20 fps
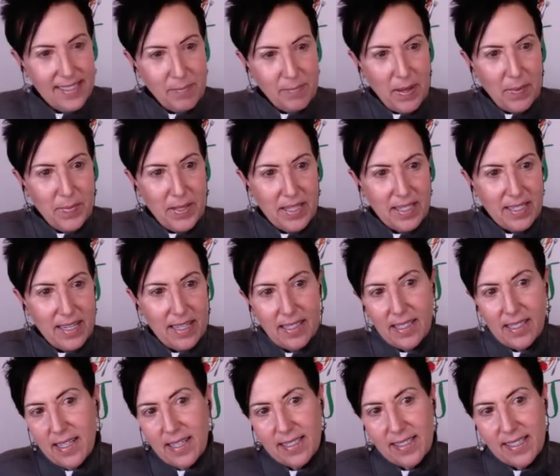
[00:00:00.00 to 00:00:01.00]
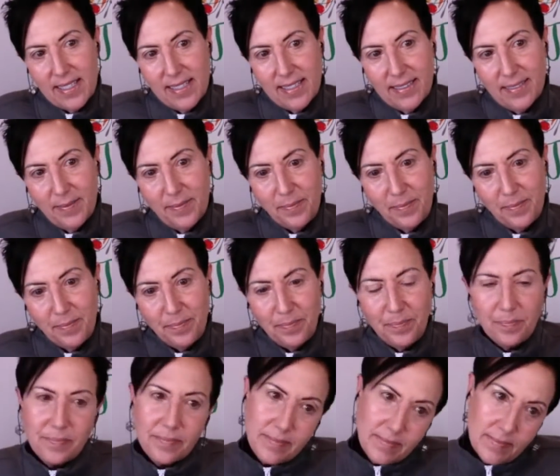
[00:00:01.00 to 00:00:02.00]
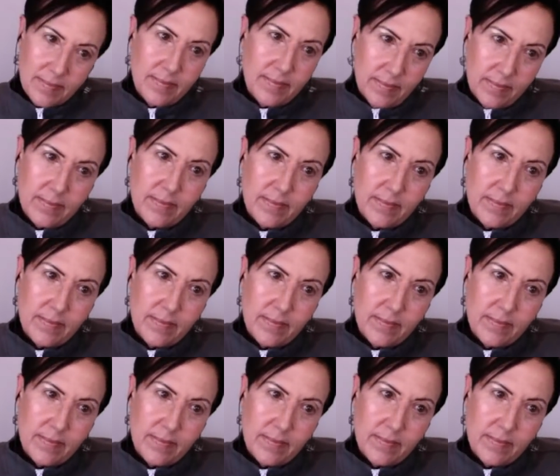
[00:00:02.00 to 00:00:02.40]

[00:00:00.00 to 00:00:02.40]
It may be the Daily Dozen. Yeah, daily. I was going to